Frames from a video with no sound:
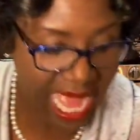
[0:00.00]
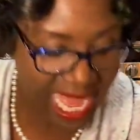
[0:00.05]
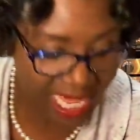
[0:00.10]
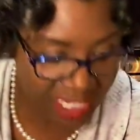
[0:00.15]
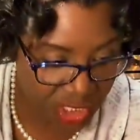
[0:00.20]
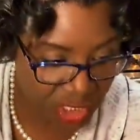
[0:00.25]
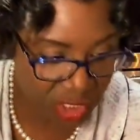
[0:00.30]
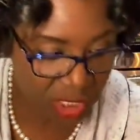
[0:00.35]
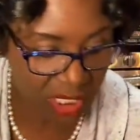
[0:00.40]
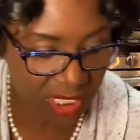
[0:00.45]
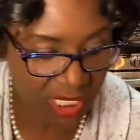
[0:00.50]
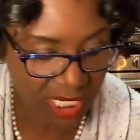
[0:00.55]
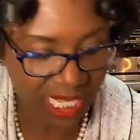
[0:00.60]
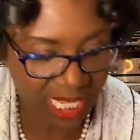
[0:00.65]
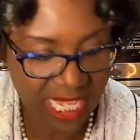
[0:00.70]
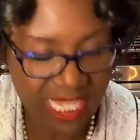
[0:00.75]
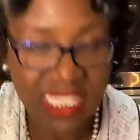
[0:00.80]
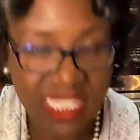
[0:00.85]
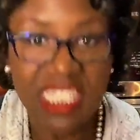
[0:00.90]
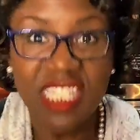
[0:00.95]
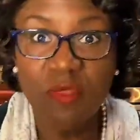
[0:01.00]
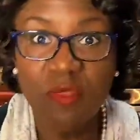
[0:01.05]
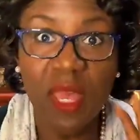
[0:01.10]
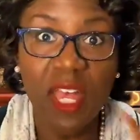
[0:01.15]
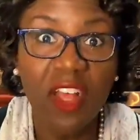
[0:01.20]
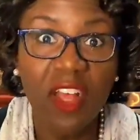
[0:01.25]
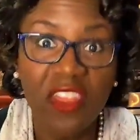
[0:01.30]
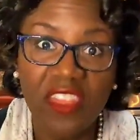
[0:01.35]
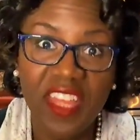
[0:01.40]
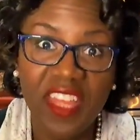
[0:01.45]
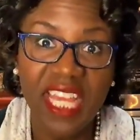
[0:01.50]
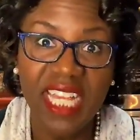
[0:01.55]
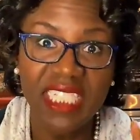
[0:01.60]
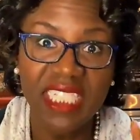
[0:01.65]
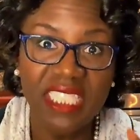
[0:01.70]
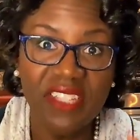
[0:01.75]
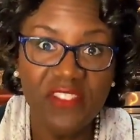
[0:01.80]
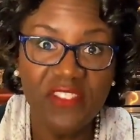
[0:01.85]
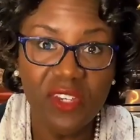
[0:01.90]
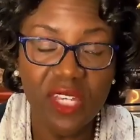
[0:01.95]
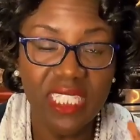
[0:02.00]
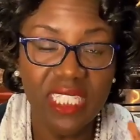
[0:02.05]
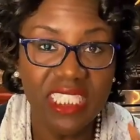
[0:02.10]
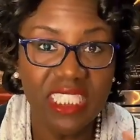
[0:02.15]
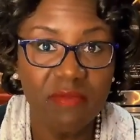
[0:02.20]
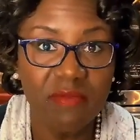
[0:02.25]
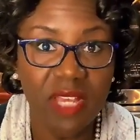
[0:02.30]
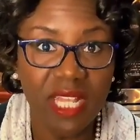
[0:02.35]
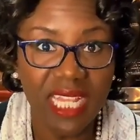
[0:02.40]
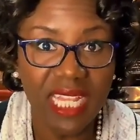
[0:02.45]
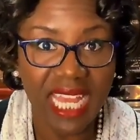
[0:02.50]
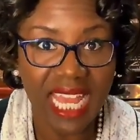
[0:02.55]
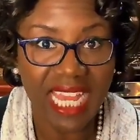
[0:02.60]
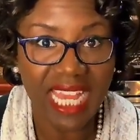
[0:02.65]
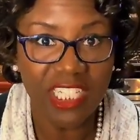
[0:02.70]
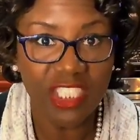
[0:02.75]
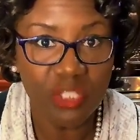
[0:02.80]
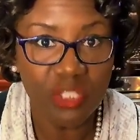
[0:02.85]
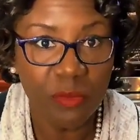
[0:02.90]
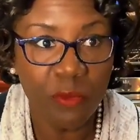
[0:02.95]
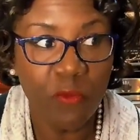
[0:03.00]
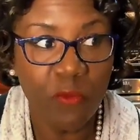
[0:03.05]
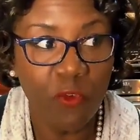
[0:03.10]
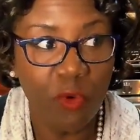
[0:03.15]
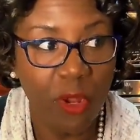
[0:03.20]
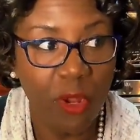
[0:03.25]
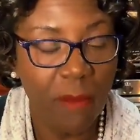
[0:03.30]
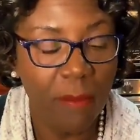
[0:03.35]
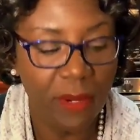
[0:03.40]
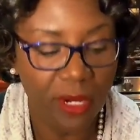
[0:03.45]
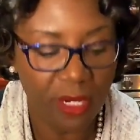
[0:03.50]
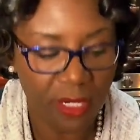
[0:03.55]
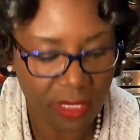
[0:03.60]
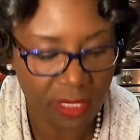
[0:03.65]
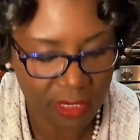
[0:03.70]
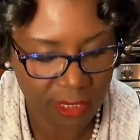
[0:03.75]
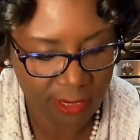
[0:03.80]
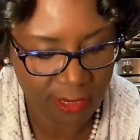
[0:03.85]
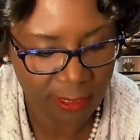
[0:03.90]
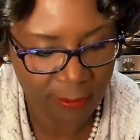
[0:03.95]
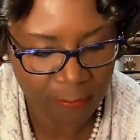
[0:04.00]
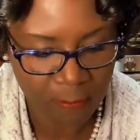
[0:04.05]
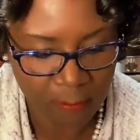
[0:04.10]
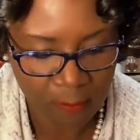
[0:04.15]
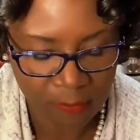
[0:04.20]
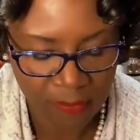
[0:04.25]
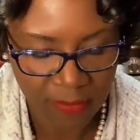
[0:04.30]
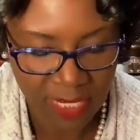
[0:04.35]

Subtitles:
As you're cooking, smell things. If you can smell it, catch it before it burns.